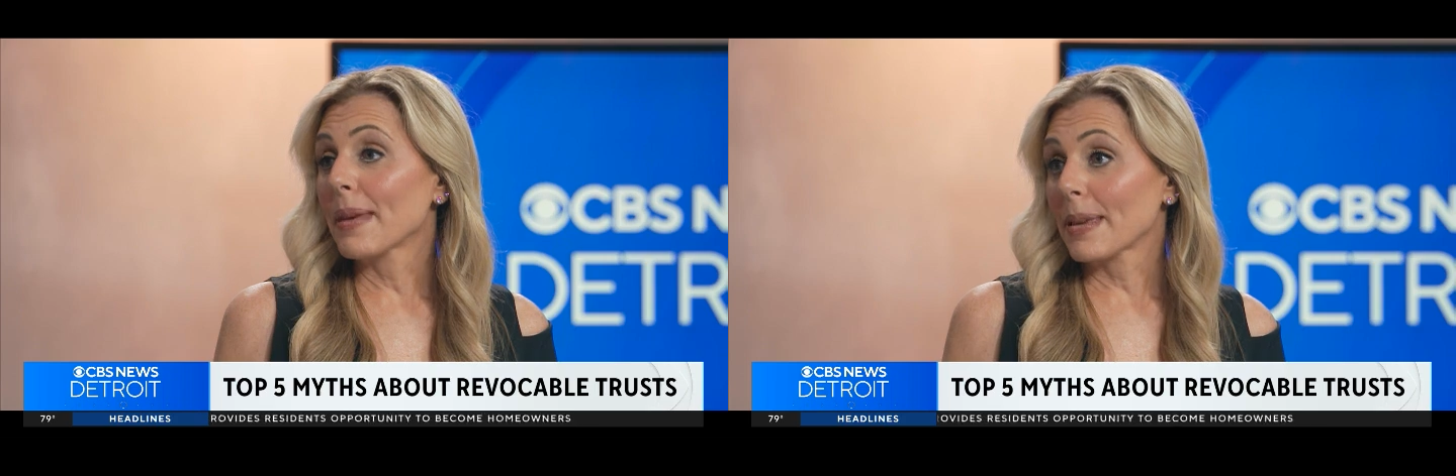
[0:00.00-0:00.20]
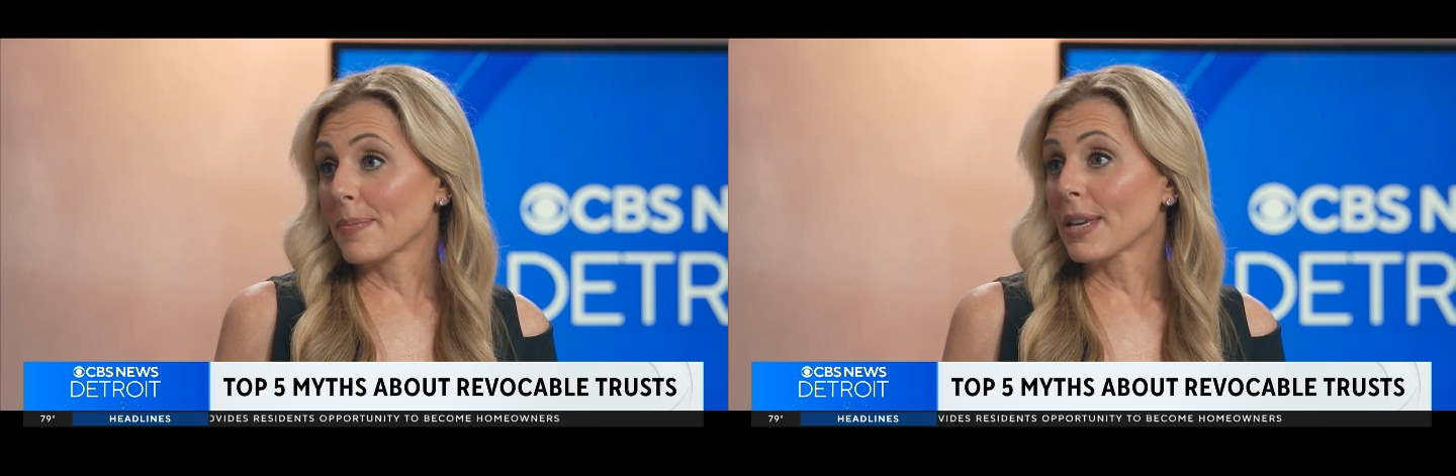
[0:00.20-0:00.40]

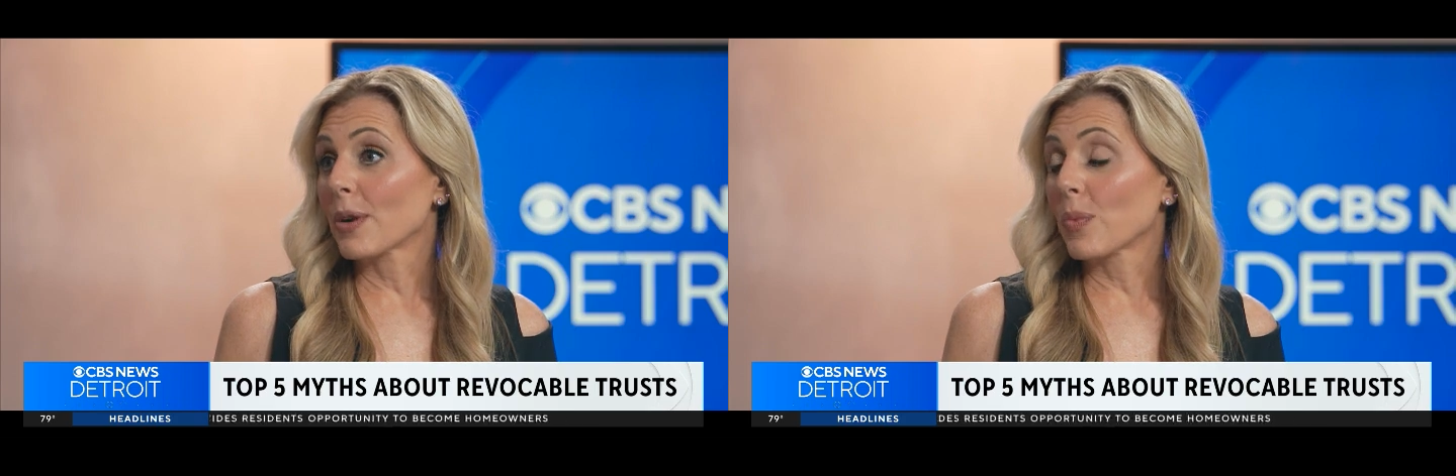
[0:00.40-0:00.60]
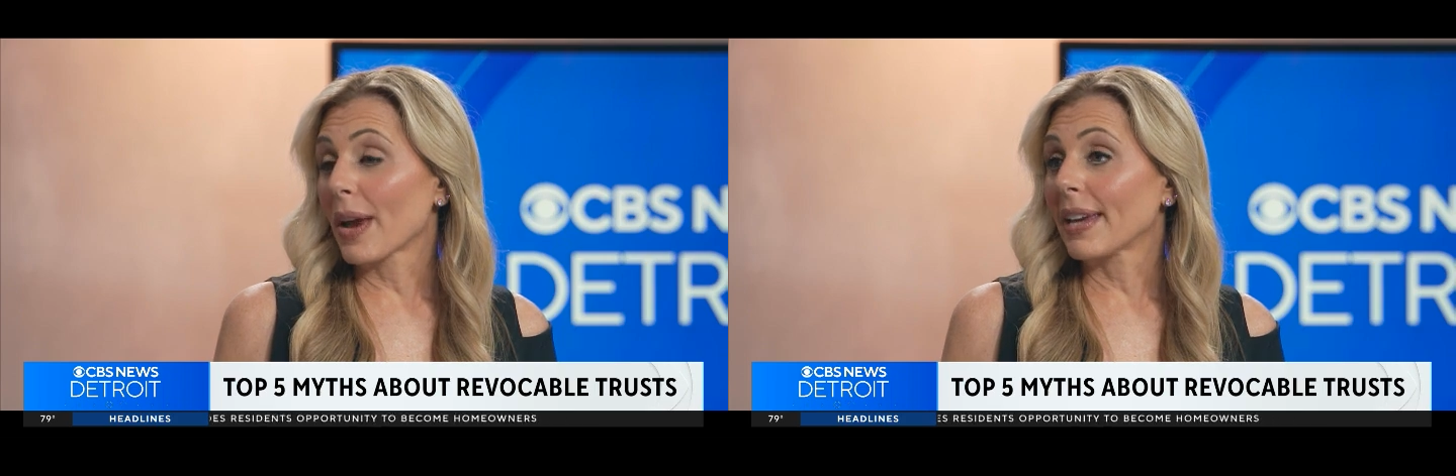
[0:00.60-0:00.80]
may
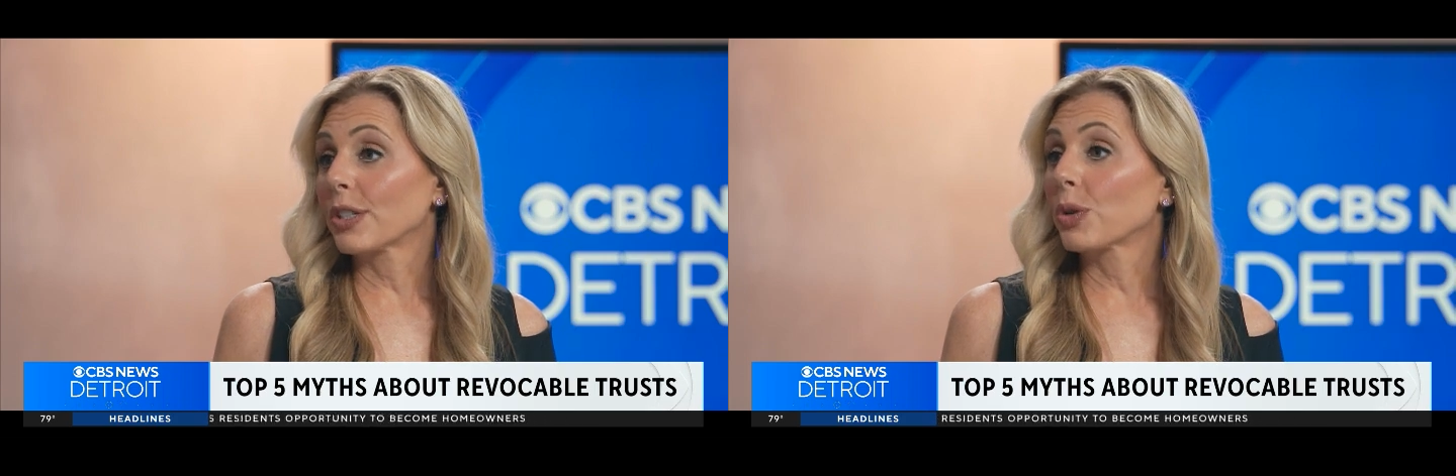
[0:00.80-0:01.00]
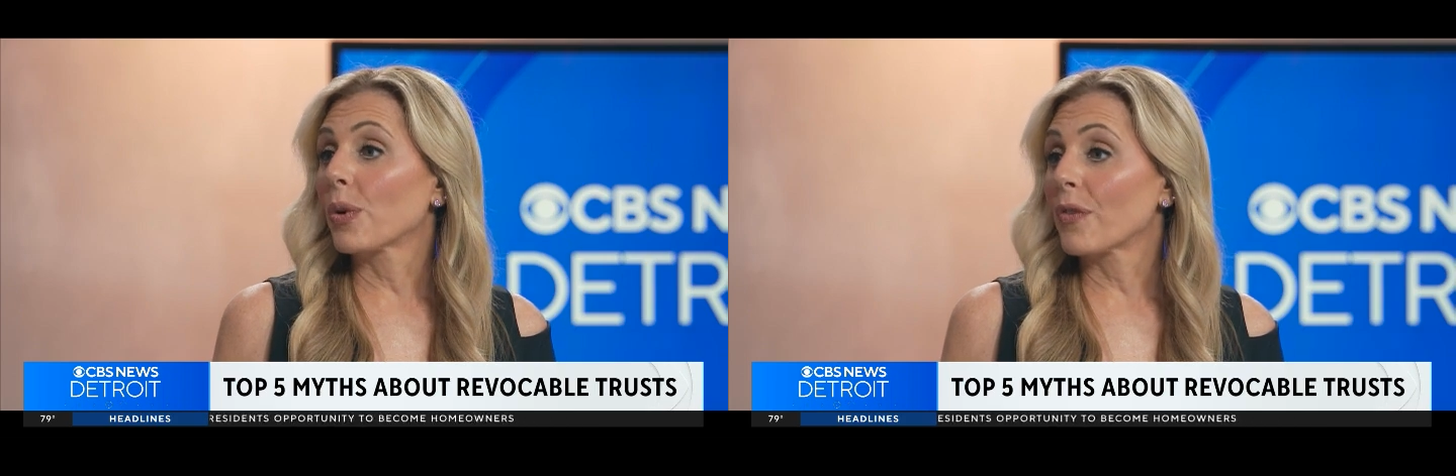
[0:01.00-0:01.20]
be a
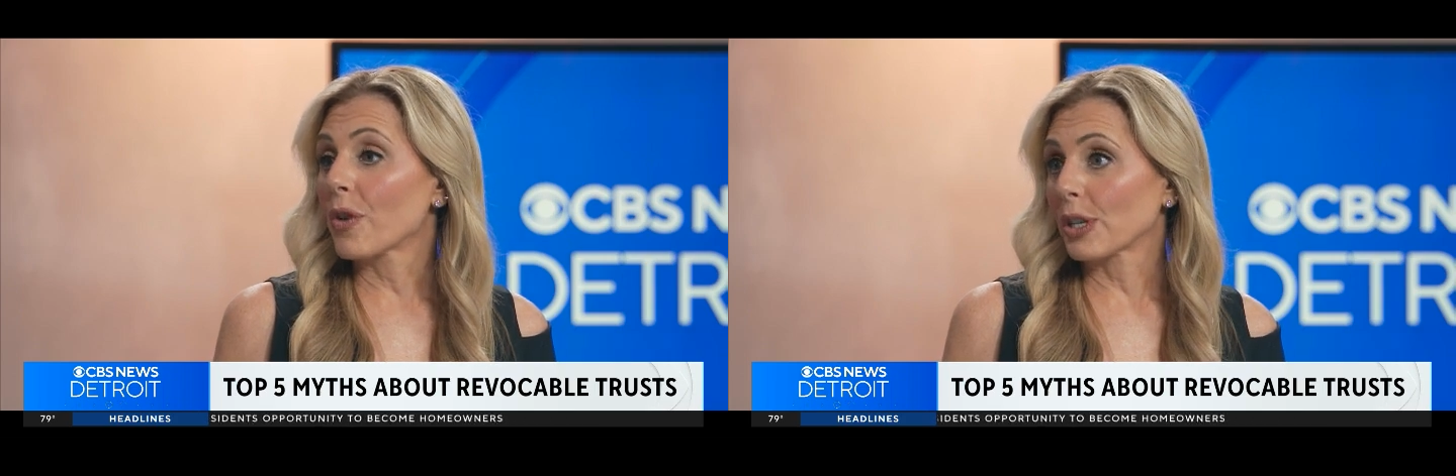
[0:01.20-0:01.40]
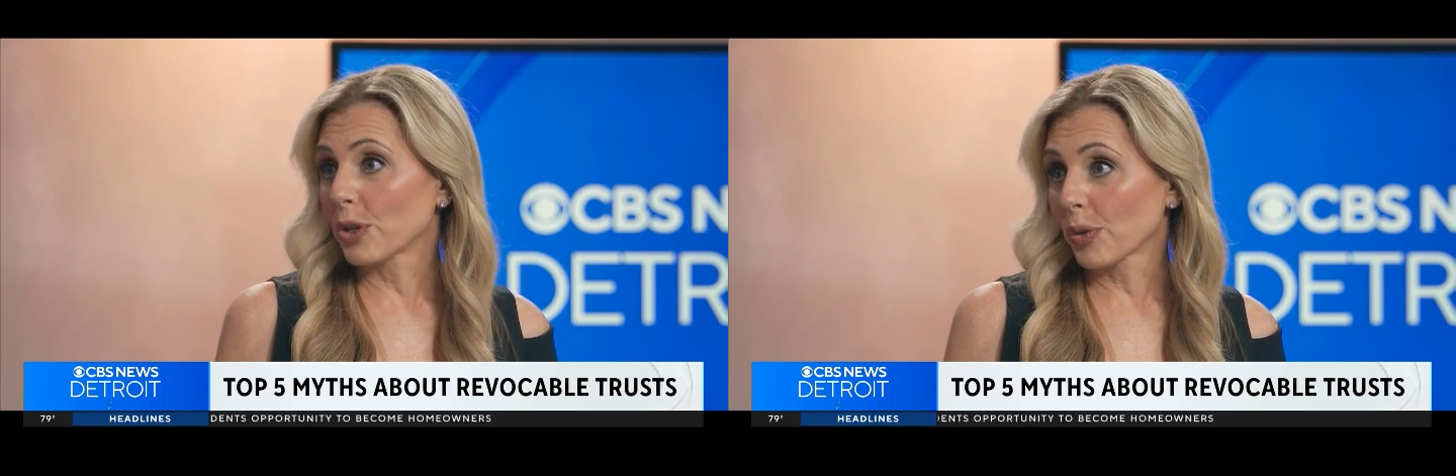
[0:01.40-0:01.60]
way to
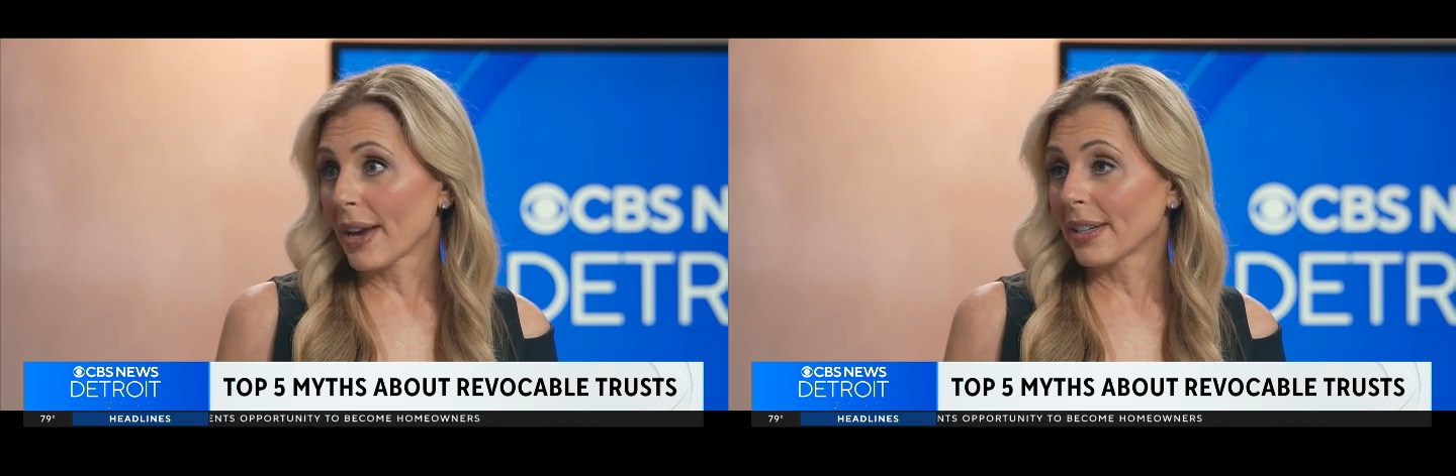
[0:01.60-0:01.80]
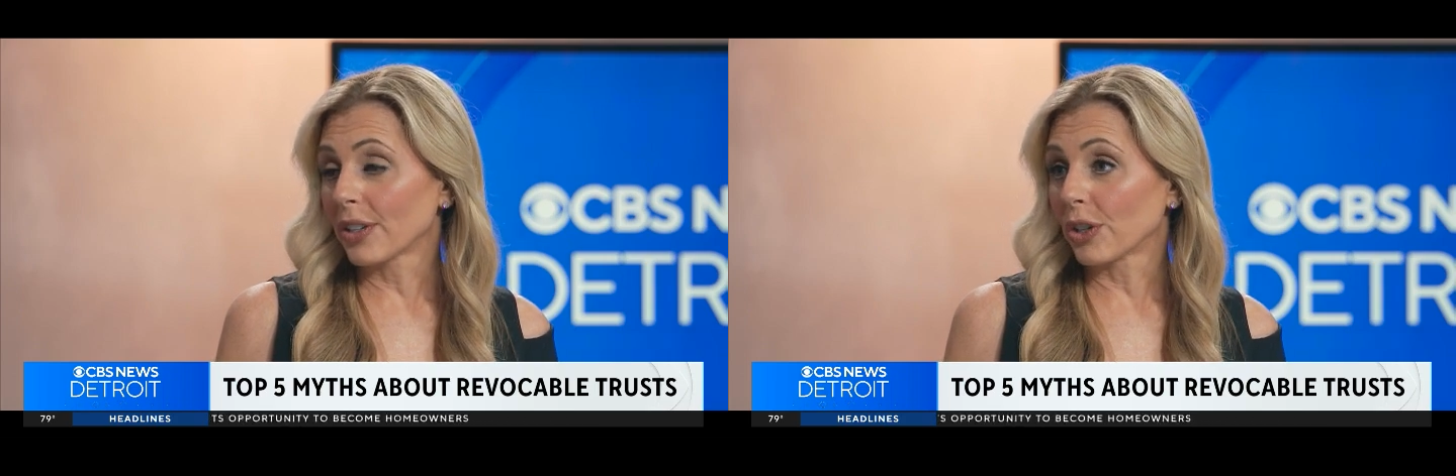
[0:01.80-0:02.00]
avoid
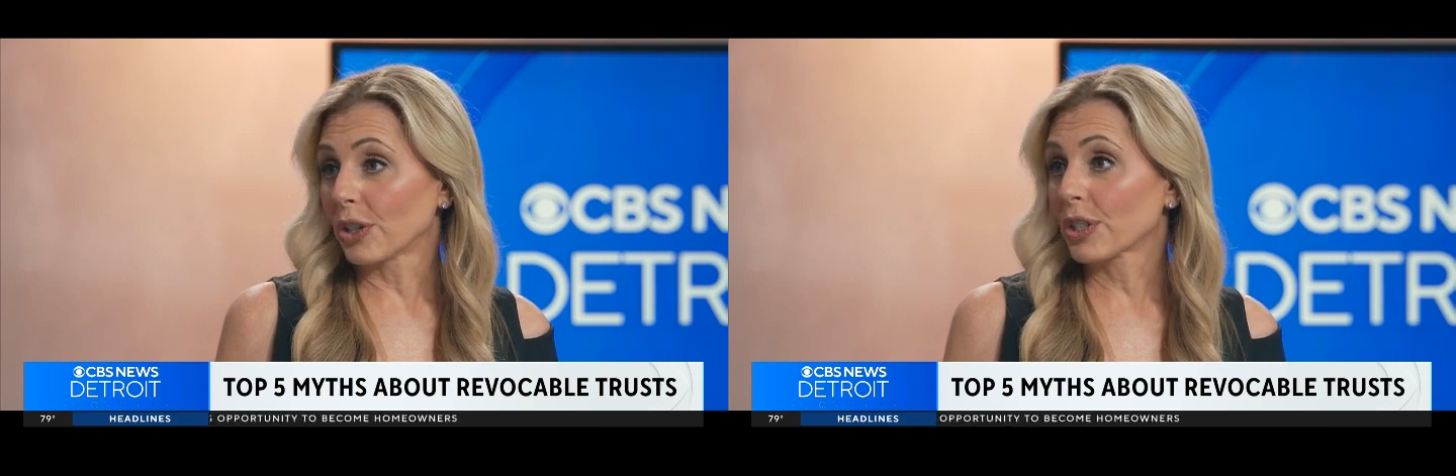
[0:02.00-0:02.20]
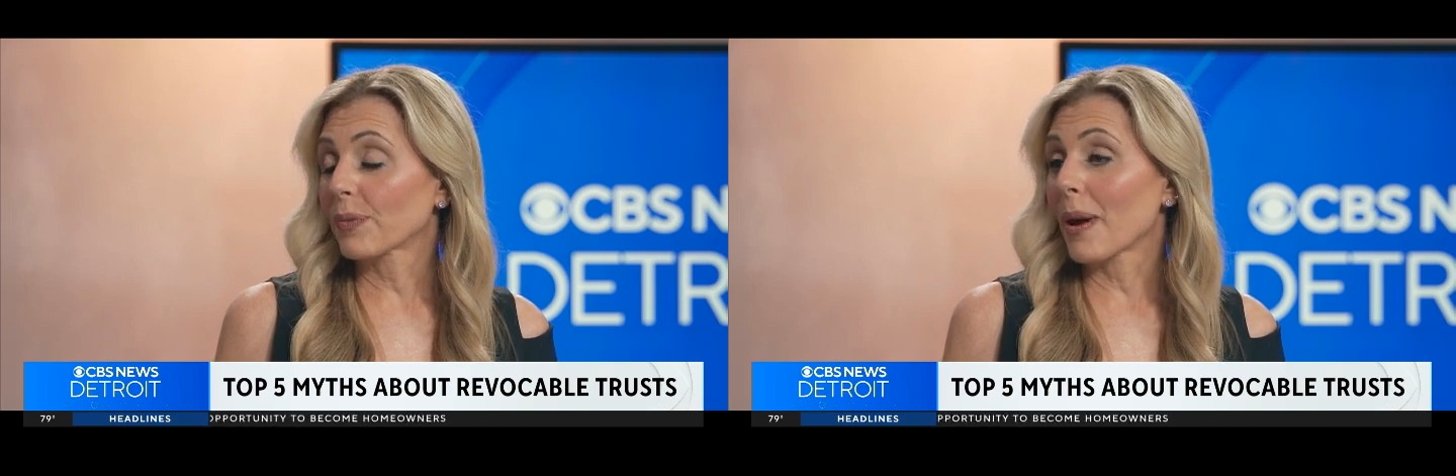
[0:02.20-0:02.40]
creditors,